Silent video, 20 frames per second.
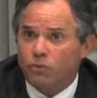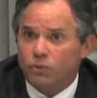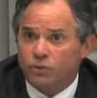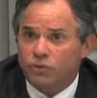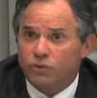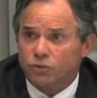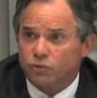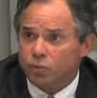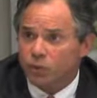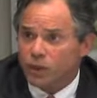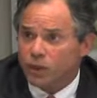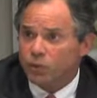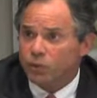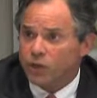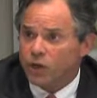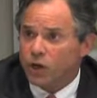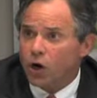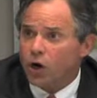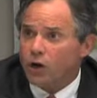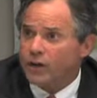which is where
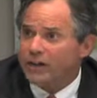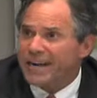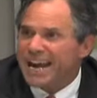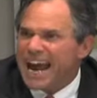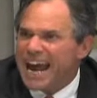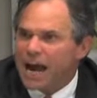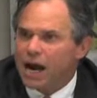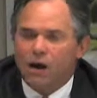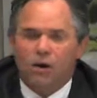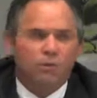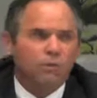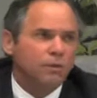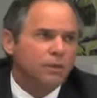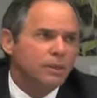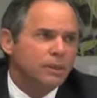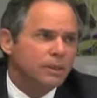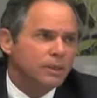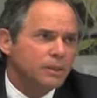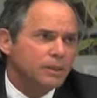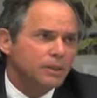we are now,
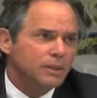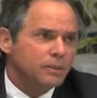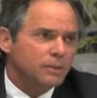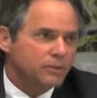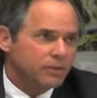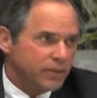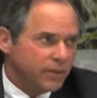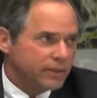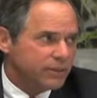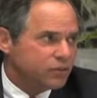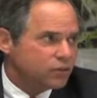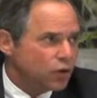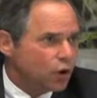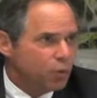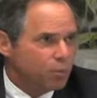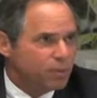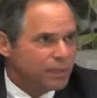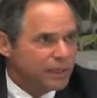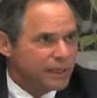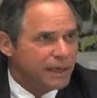that is
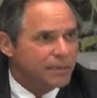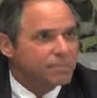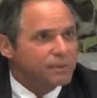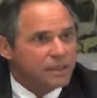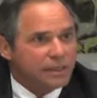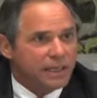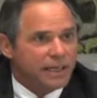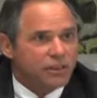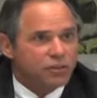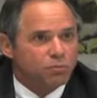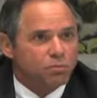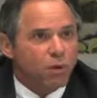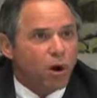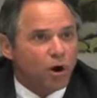opening up the last